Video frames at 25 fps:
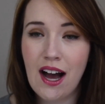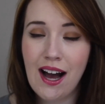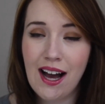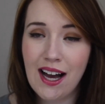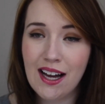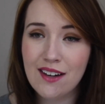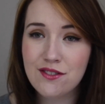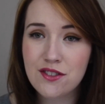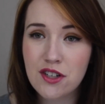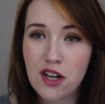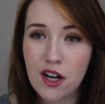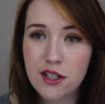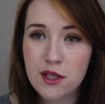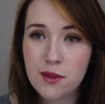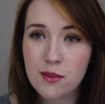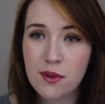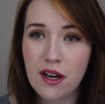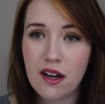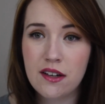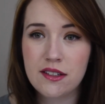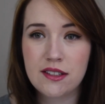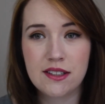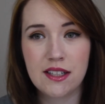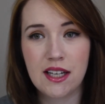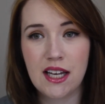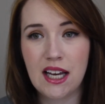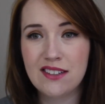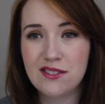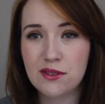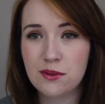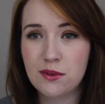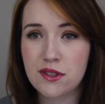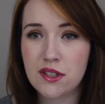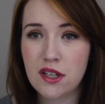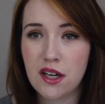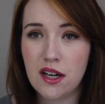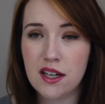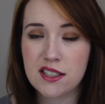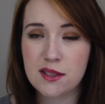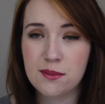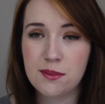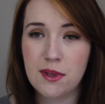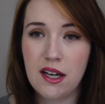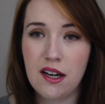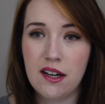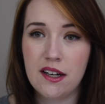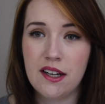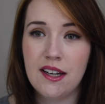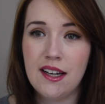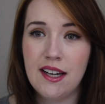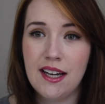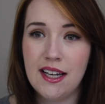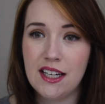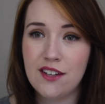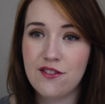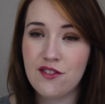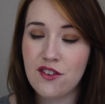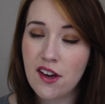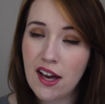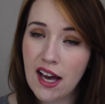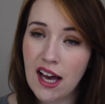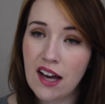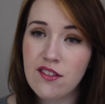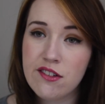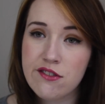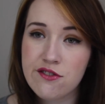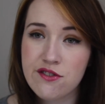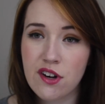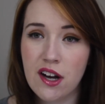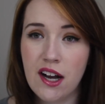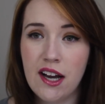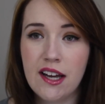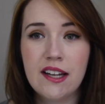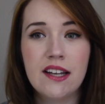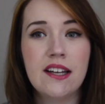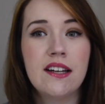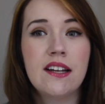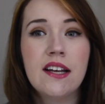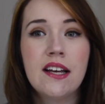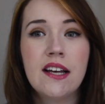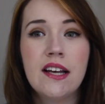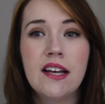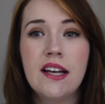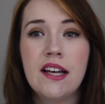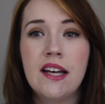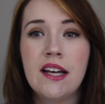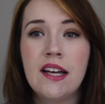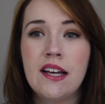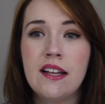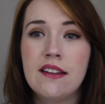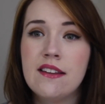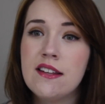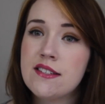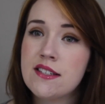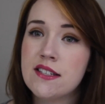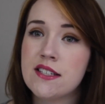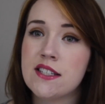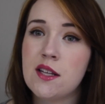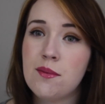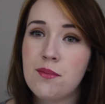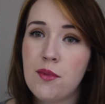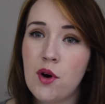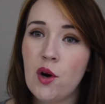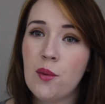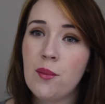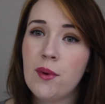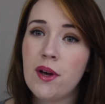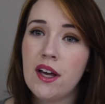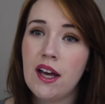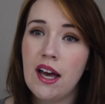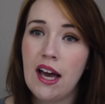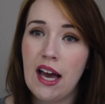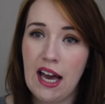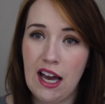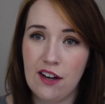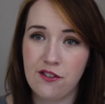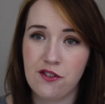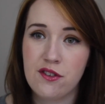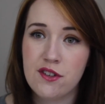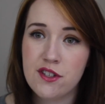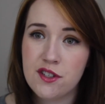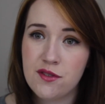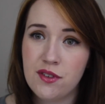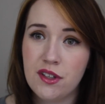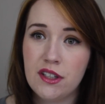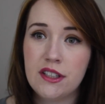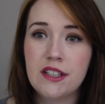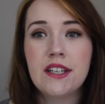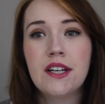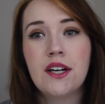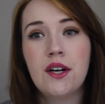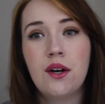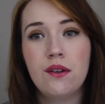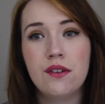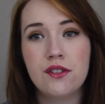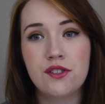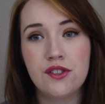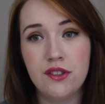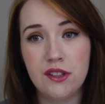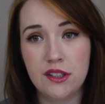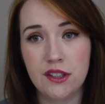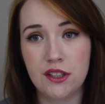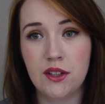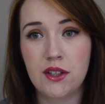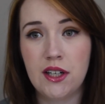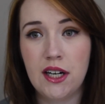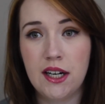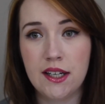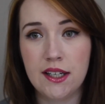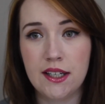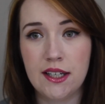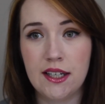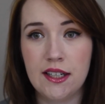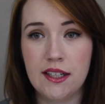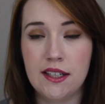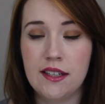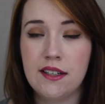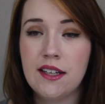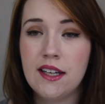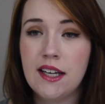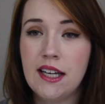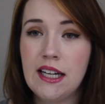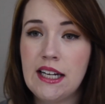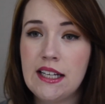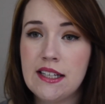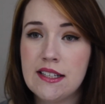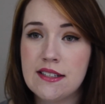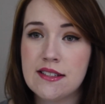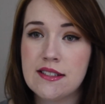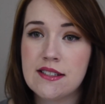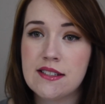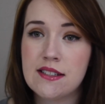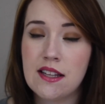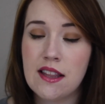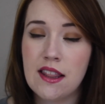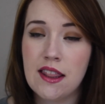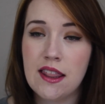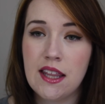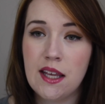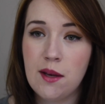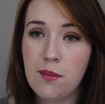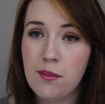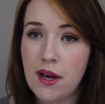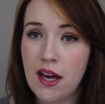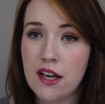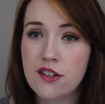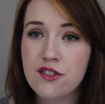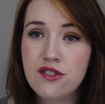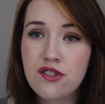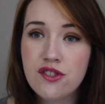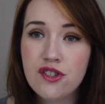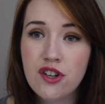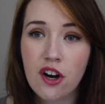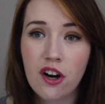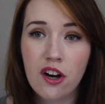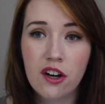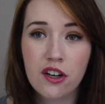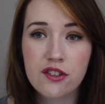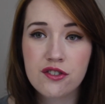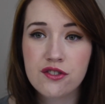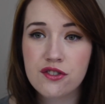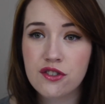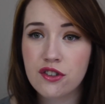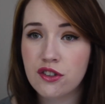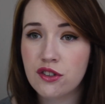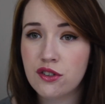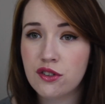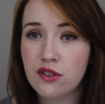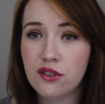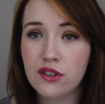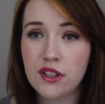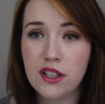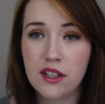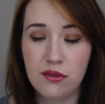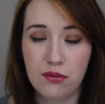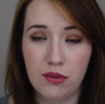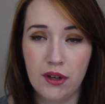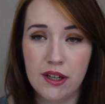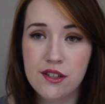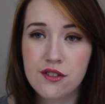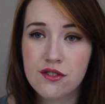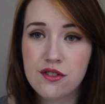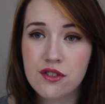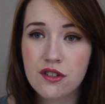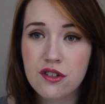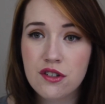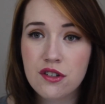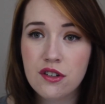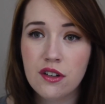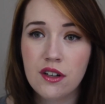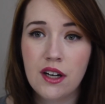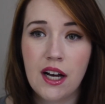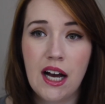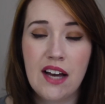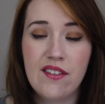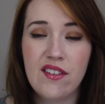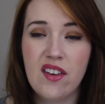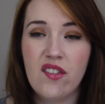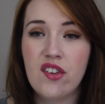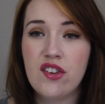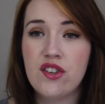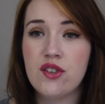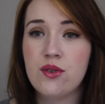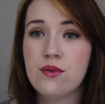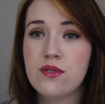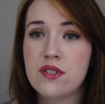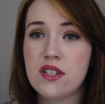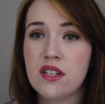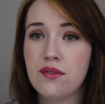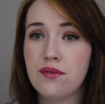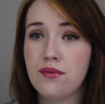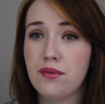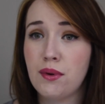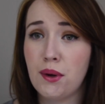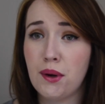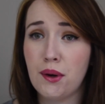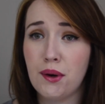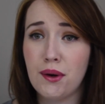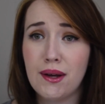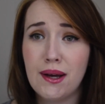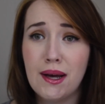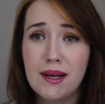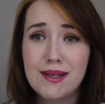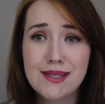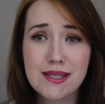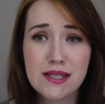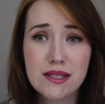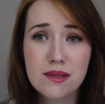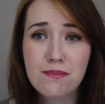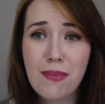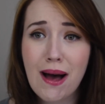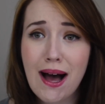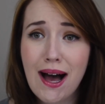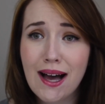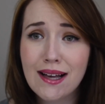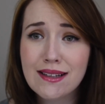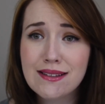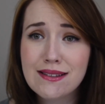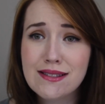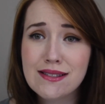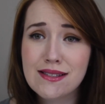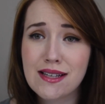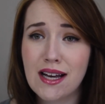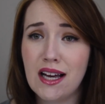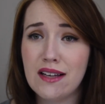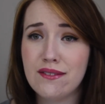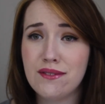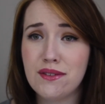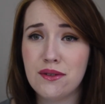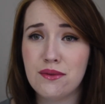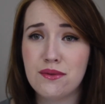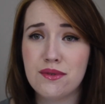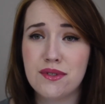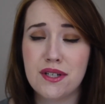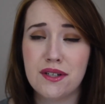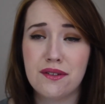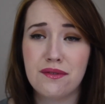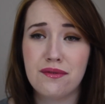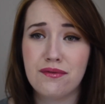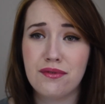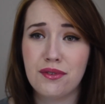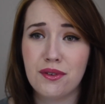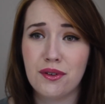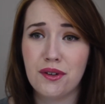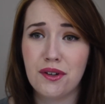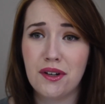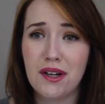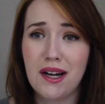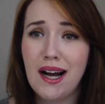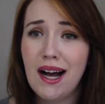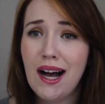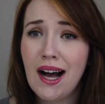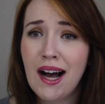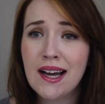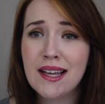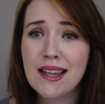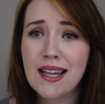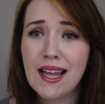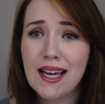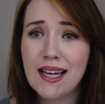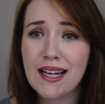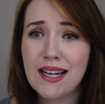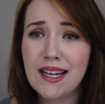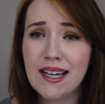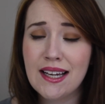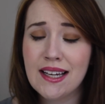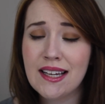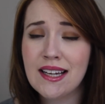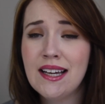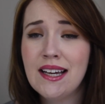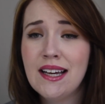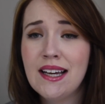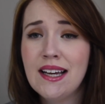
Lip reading: I've talked about it. Everyone talks about it. And if you haven't tried it, this is the moment after this video that you need to go out and get it. It is the best dark circle eraser. I've even used it for spots. I've used it for highlighting.